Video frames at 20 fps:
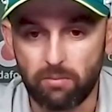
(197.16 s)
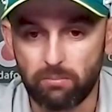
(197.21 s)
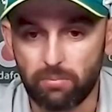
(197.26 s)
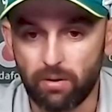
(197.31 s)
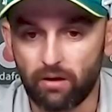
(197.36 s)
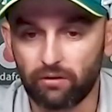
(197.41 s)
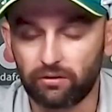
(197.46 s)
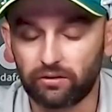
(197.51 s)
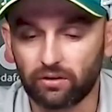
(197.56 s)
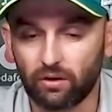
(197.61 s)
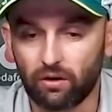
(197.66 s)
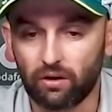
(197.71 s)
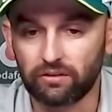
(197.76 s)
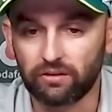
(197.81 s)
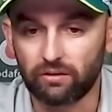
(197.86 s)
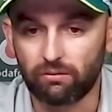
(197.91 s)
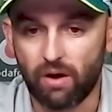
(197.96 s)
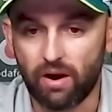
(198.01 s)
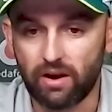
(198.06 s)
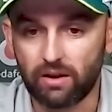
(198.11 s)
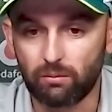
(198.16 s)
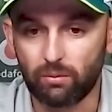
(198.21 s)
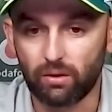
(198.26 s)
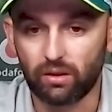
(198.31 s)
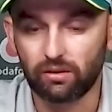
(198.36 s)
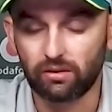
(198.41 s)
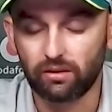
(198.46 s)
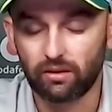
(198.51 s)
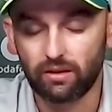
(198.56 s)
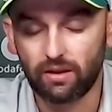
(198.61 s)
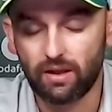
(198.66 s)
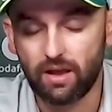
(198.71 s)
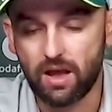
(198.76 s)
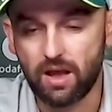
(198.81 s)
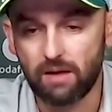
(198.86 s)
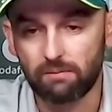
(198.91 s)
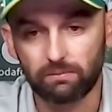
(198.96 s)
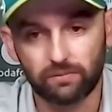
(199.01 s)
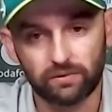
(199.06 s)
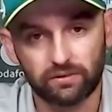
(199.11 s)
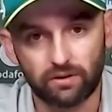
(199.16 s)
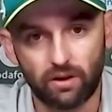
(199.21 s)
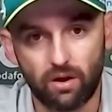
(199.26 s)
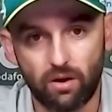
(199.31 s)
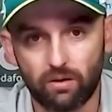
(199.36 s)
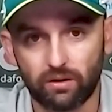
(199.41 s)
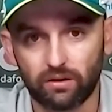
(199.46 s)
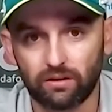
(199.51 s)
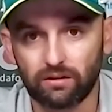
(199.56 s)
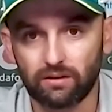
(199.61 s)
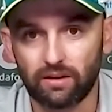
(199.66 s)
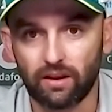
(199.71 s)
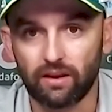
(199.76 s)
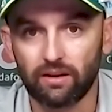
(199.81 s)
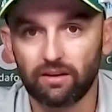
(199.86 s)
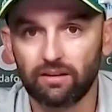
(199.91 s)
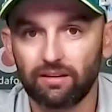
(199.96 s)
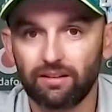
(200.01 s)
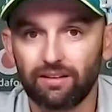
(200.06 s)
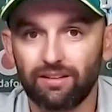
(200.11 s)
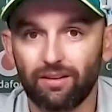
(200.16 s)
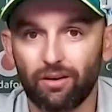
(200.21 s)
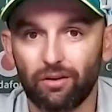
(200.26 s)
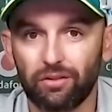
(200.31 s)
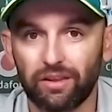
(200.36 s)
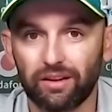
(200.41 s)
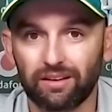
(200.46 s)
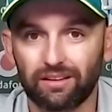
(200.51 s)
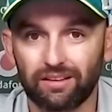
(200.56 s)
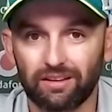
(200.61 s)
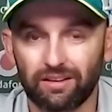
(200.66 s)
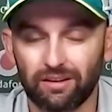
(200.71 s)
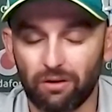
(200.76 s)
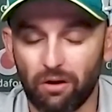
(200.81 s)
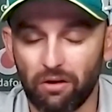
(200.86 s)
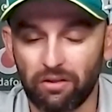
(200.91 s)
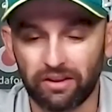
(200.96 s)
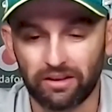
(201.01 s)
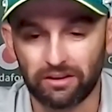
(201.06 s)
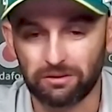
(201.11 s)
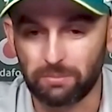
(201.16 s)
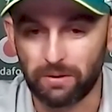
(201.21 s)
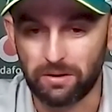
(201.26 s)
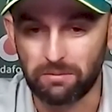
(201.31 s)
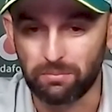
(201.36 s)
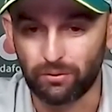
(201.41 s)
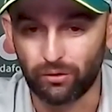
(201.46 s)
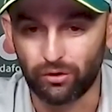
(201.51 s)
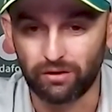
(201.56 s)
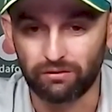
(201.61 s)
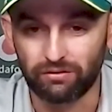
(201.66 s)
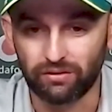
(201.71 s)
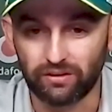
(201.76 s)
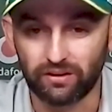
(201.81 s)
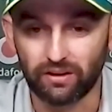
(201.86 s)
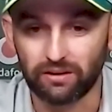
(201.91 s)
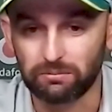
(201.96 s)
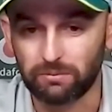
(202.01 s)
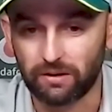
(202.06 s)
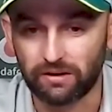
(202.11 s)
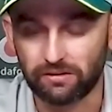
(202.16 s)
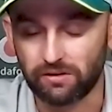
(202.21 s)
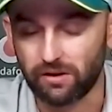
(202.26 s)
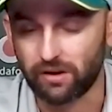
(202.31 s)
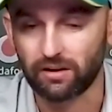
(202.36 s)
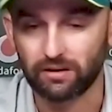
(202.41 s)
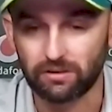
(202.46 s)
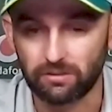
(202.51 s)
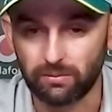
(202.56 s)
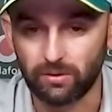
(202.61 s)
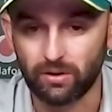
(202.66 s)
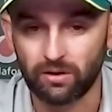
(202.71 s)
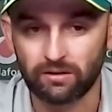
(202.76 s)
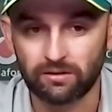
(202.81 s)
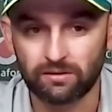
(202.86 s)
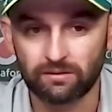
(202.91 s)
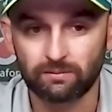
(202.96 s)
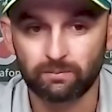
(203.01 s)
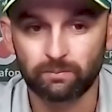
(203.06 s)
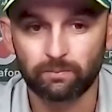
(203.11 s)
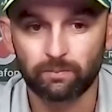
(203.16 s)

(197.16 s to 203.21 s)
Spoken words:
both sides are running with. So, yeah, I think it's been brilliant for Test match cricket, to be honest.